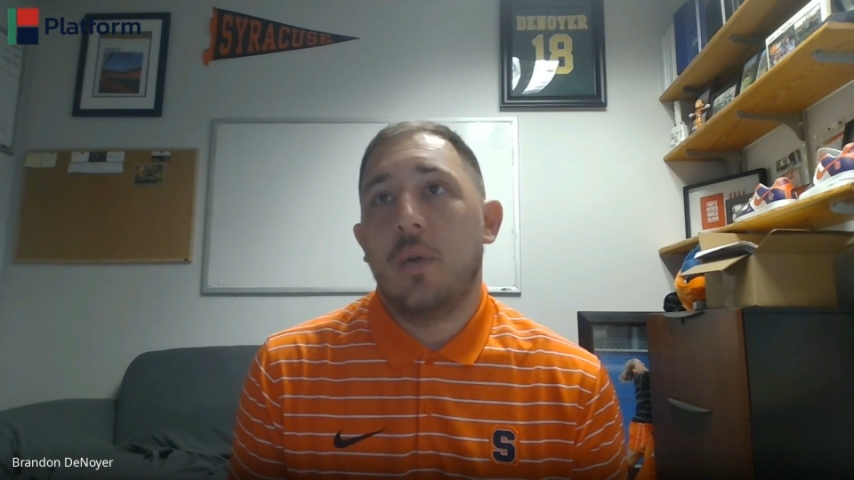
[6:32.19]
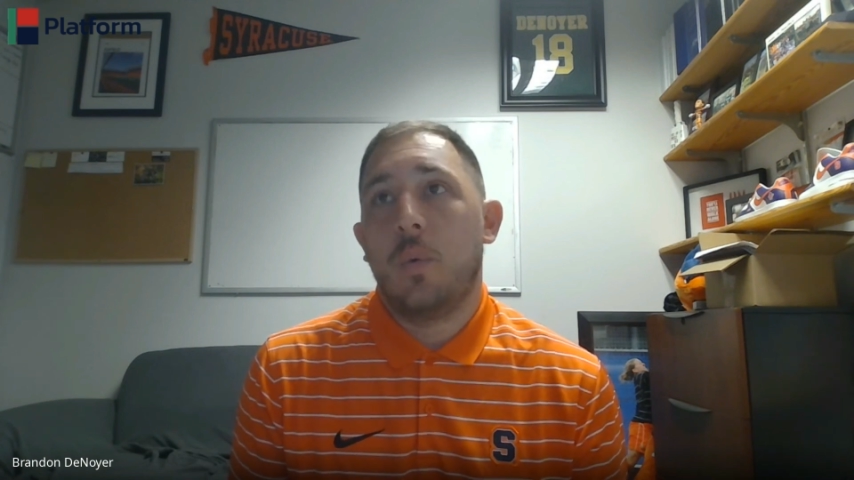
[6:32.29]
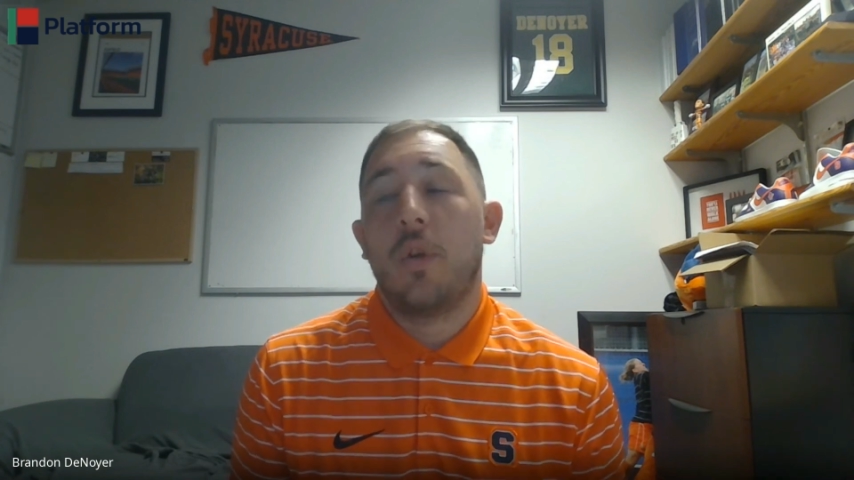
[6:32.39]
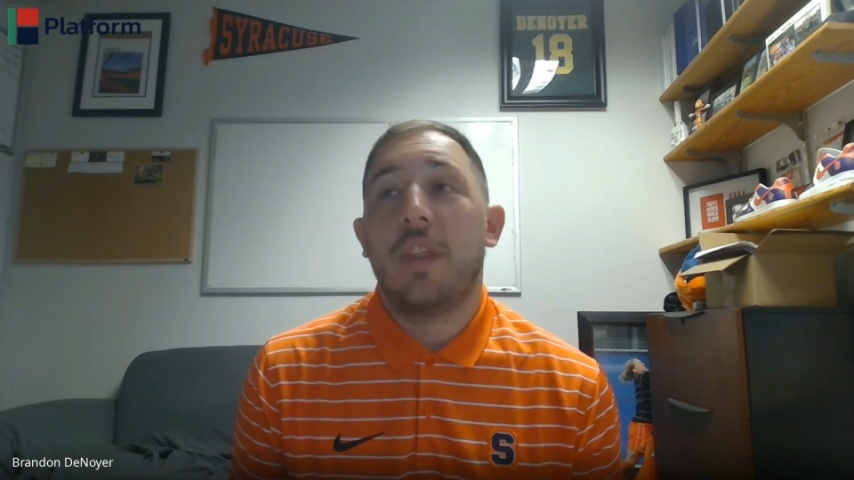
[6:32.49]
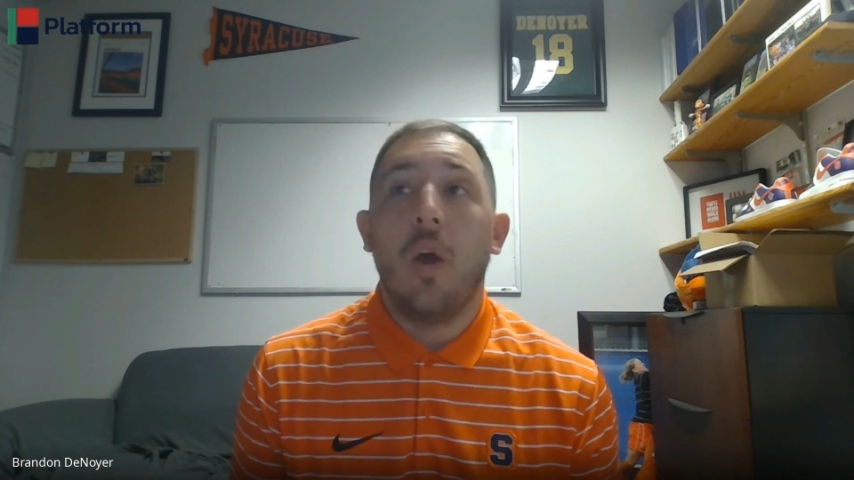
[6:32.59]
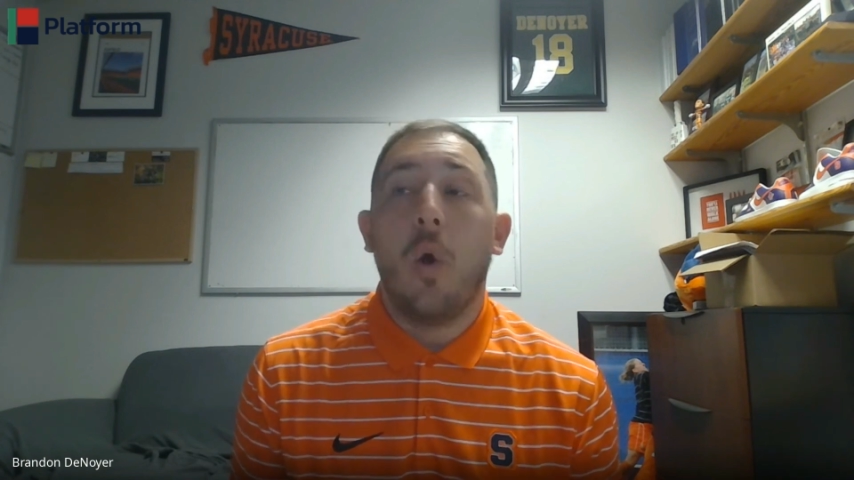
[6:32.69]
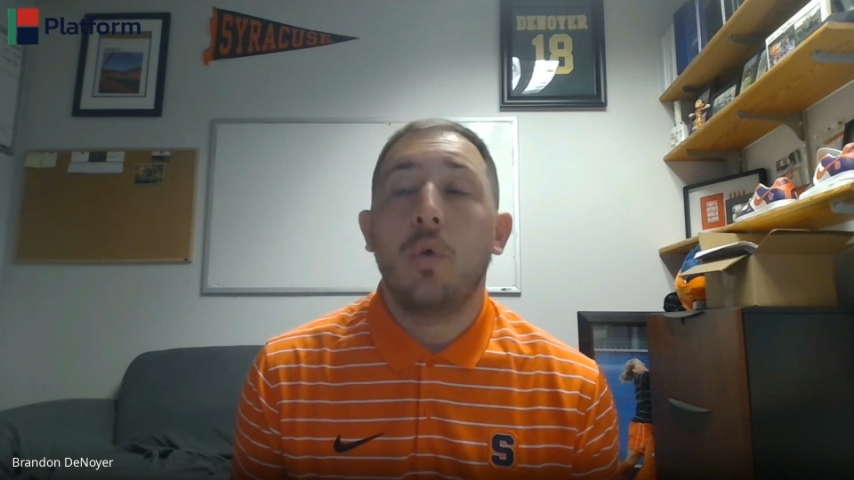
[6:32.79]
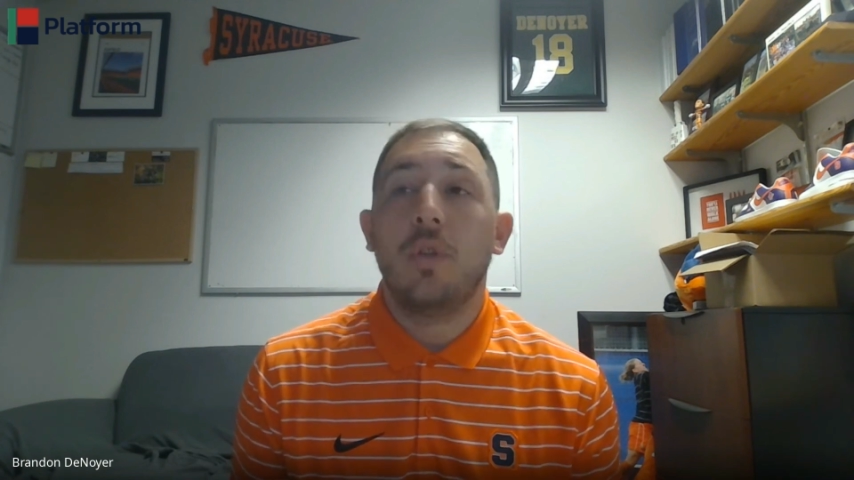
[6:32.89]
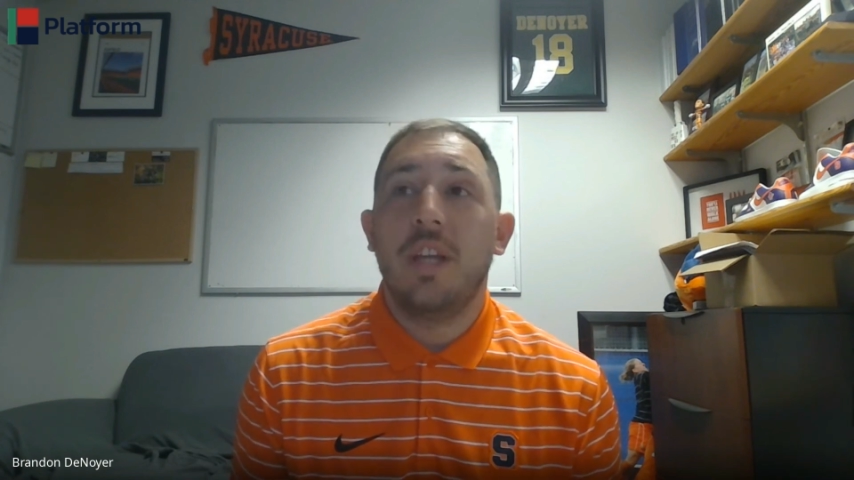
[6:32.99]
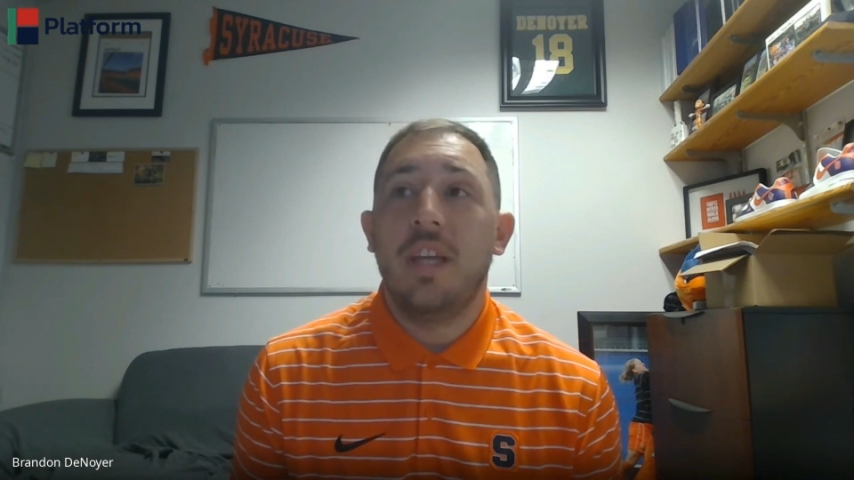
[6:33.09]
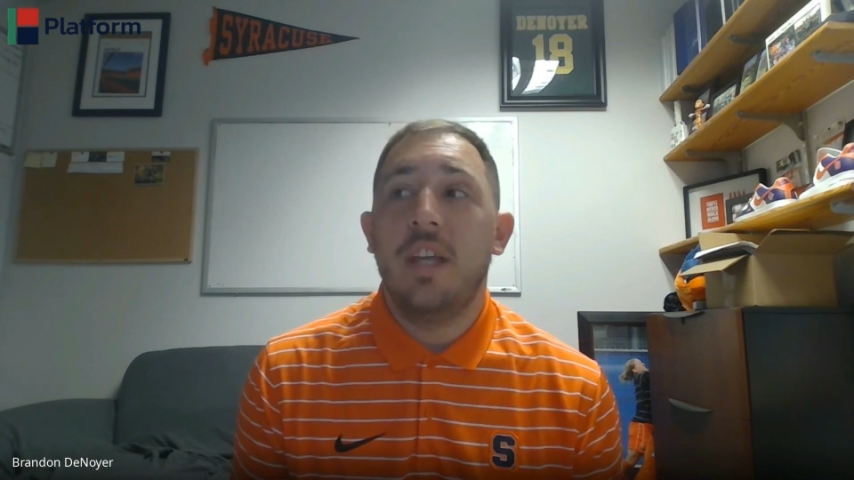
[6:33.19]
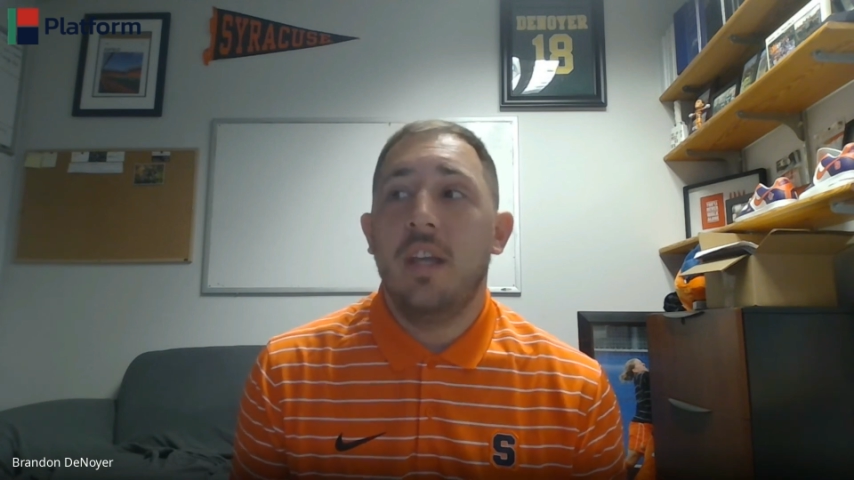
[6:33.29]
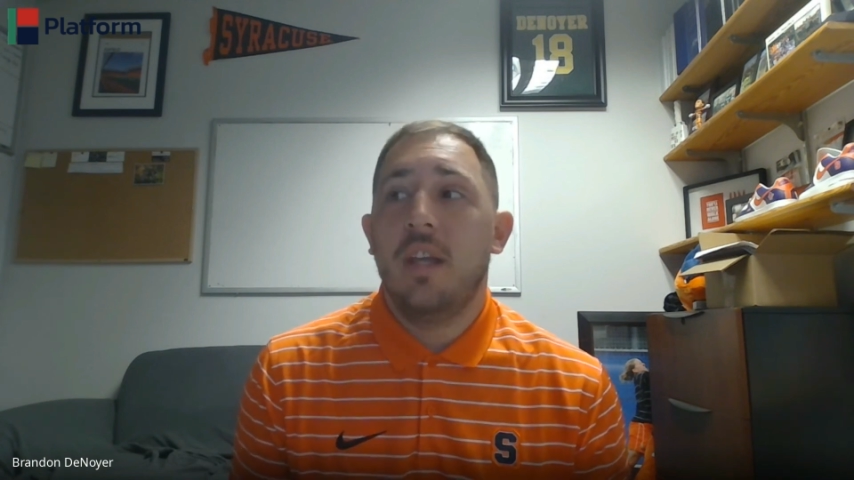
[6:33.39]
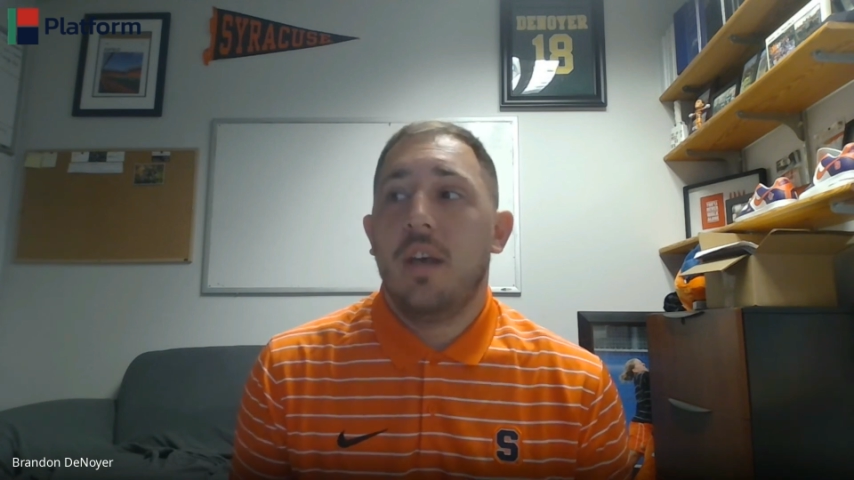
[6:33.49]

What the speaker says: we're the only